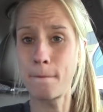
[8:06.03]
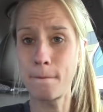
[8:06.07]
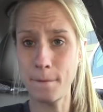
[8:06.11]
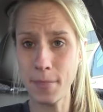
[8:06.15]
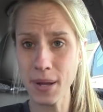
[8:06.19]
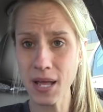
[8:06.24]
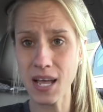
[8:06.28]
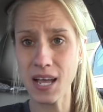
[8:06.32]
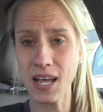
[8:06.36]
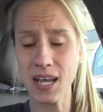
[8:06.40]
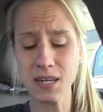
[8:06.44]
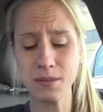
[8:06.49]

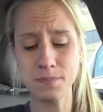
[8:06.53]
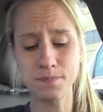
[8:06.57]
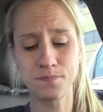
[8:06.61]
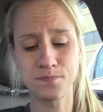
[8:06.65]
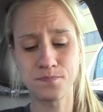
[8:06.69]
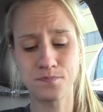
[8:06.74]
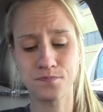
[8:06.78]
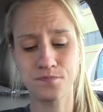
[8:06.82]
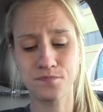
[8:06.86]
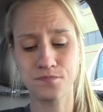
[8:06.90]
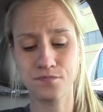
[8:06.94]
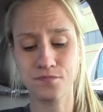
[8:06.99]
But
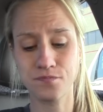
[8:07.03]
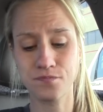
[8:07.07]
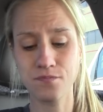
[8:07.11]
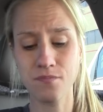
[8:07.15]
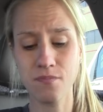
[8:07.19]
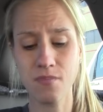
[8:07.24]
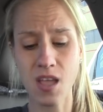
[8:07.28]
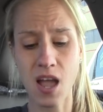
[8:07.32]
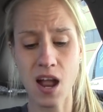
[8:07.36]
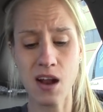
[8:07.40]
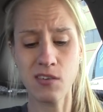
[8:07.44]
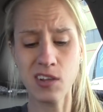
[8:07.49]

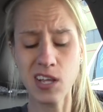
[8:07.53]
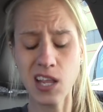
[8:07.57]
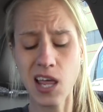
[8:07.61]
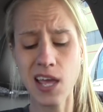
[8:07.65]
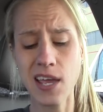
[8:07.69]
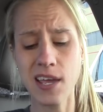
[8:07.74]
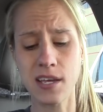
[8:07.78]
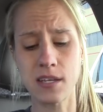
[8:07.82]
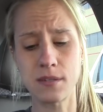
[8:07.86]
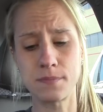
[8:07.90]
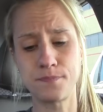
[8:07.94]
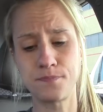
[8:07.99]
I really
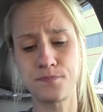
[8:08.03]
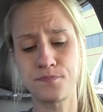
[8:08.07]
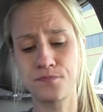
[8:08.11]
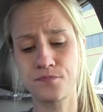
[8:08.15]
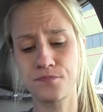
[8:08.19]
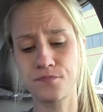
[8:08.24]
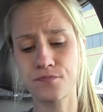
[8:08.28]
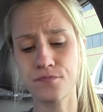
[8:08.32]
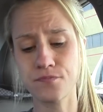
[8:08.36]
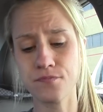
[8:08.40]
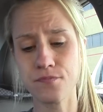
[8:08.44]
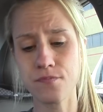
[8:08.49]
like it.
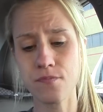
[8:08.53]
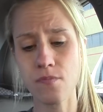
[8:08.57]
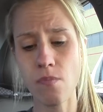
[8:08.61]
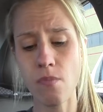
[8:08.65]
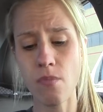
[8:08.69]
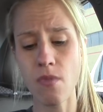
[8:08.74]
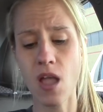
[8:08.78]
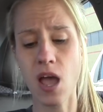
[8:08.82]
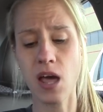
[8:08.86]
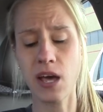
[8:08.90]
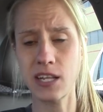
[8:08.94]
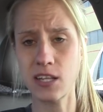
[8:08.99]

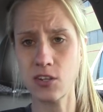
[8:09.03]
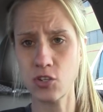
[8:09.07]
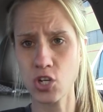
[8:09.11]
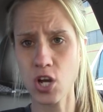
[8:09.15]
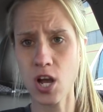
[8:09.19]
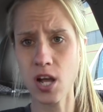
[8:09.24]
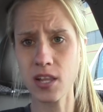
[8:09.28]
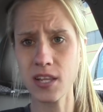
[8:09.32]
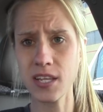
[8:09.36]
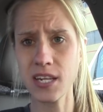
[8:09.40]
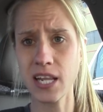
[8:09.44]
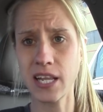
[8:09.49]
I like the
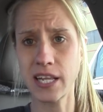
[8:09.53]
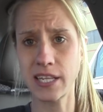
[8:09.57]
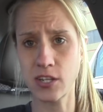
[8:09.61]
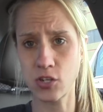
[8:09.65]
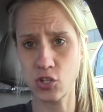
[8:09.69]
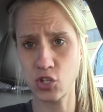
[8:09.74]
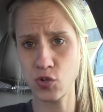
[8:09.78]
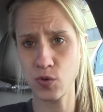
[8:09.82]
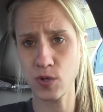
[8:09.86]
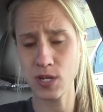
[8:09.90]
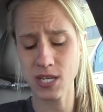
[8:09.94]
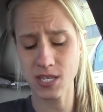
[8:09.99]
chocolate, I like the
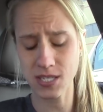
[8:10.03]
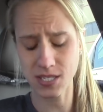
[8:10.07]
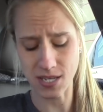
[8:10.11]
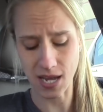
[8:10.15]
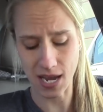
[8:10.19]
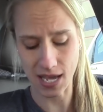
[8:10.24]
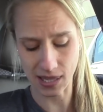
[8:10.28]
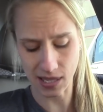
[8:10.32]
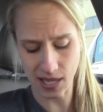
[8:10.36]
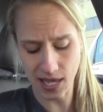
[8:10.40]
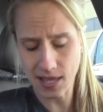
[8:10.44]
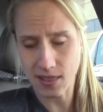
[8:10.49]
chewiness,
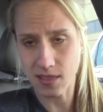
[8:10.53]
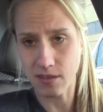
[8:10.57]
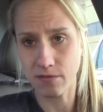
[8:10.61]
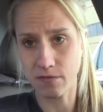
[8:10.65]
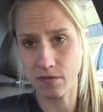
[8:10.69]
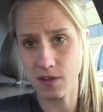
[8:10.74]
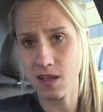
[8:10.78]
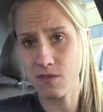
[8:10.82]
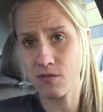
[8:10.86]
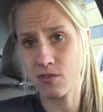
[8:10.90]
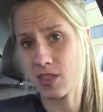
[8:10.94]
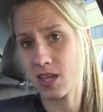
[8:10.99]
I like the
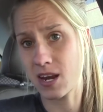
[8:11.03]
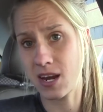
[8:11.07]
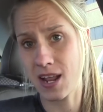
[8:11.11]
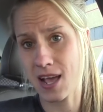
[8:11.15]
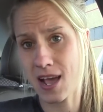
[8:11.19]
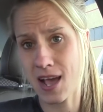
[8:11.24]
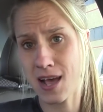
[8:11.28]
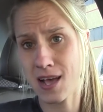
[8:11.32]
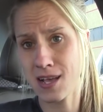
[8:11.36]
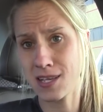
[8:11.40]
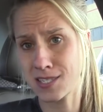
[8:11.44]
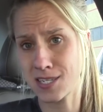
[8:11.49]
flavor that it
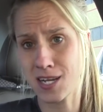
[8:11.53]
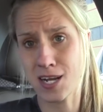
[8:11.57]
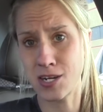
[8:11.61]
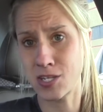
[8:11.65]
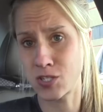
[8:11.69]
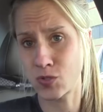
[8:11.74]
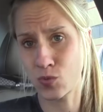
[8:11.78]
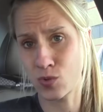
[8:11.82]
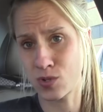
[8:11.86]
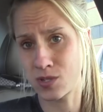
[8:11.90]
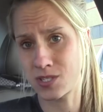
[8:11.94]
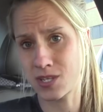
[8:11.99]
has. I
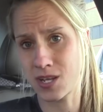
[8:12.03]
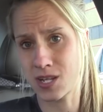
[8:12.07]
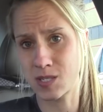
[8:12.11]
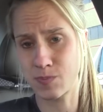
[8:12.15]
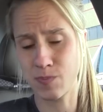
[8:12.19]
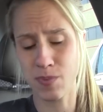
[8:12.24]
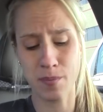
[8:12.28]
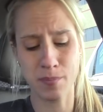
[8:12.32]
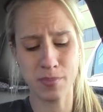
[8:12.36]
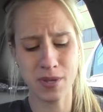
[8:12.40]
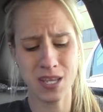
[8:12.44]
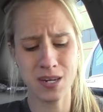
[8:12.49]
just wouldn't say it's
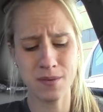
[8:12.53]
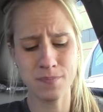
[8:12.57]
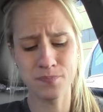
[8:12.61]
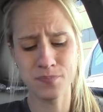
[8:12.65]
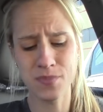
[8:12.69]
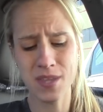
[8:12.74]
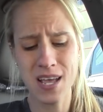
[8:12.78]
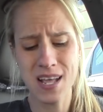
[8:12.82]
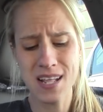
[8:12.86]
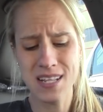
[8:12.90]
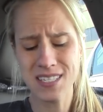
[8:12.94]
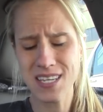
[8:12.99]
pumpkin.
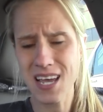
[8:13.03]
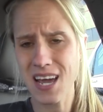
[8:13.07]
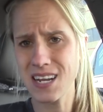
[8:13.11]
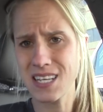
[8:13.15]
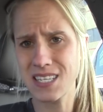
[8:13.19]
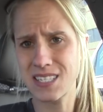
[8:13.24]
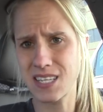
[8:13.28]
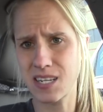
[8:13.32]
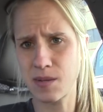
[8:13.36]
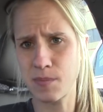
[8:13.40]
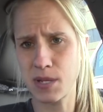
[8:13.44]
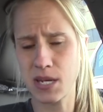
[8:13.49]
It's kind
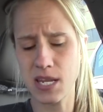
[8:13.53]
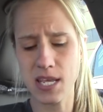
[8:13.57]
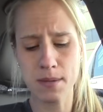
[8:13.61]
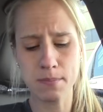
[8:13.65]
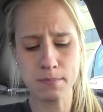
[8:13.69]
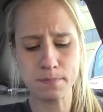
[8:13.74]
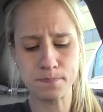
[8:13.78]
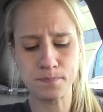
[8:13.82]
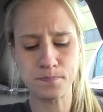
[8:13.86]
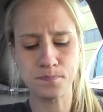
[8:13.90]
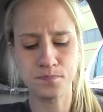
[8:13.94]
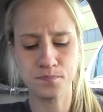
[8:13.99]
of
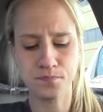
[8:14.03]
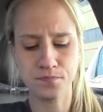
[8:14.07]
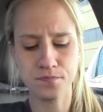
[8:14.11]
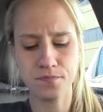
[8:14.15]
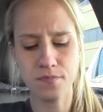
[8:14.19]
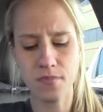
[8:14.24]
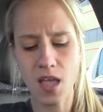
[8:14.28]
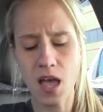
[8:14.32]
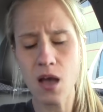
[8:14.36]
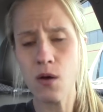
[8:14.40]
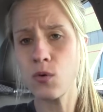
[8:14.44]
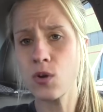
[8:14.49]
cinnamony.
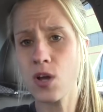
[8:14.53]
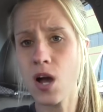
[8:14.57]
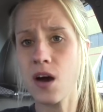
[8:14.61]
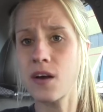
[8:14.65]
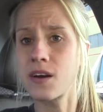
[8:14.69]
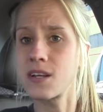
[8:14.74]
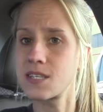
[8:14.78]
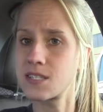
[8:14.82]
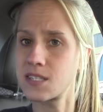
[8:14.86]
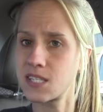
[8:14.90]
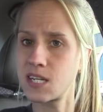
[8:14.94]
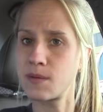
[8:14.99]
I would
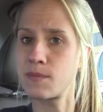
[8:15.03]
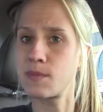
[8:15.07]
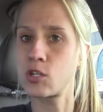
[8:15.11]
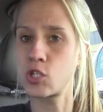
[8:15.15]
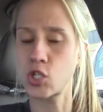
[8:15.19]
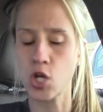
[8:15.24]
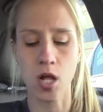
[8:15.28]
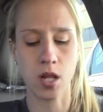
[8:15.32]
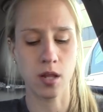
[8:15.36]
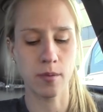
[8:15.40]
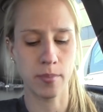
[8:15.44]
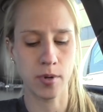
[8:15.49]
call it a cinnamon
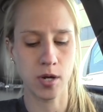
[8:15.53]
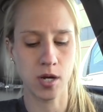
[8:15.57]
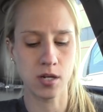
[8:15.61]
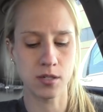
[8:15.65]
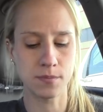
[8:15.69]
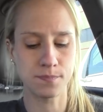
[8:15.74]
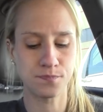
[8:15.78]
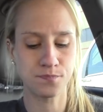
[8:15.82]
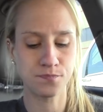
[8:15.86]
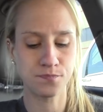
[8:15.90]
chocolate bar.